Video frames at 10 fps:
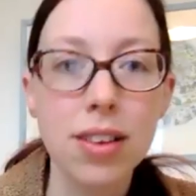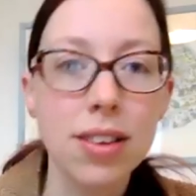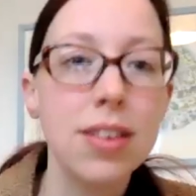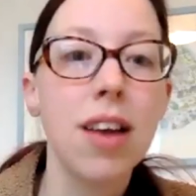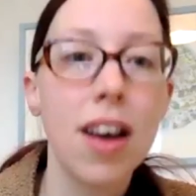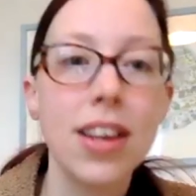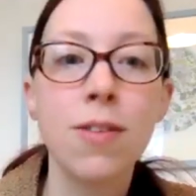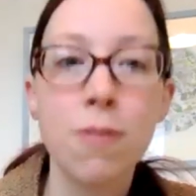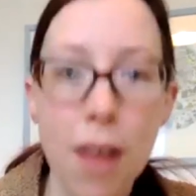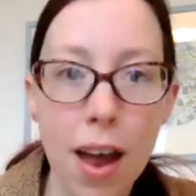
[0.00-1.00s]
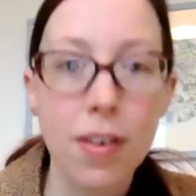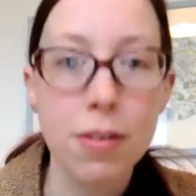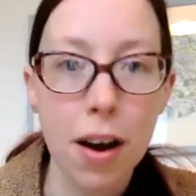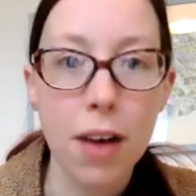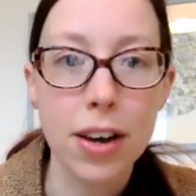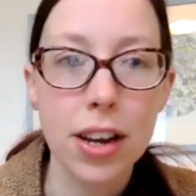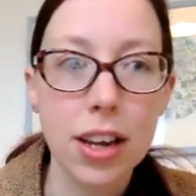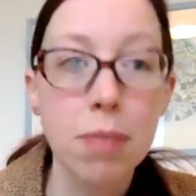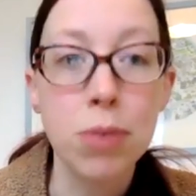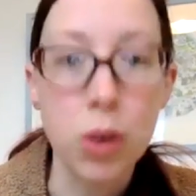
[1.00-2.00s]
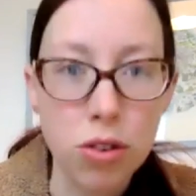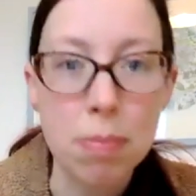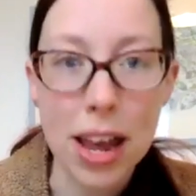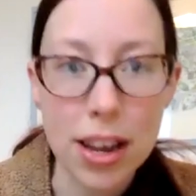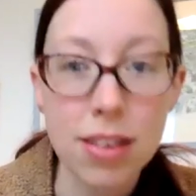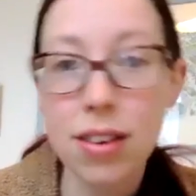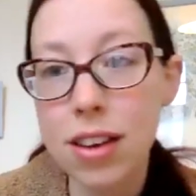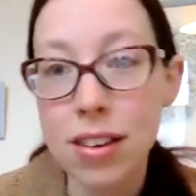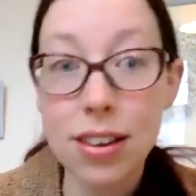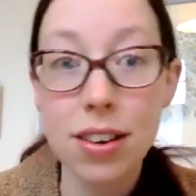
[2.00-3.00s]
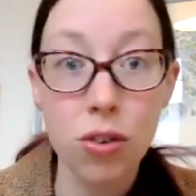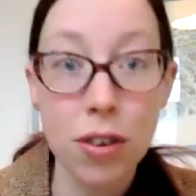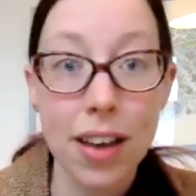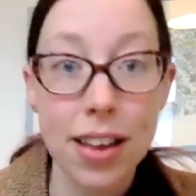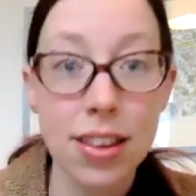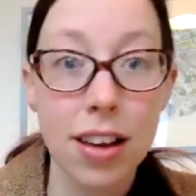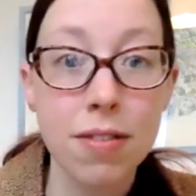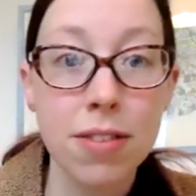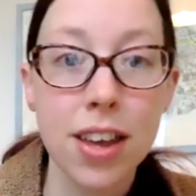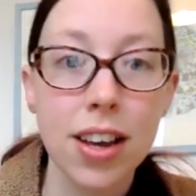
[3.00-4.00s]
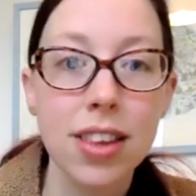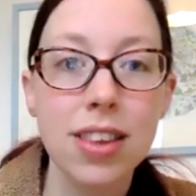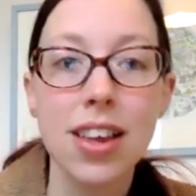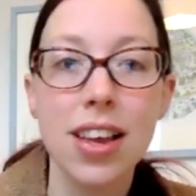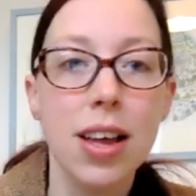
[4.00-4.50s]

because design is very, very computer based, and I did enjoy that side of things.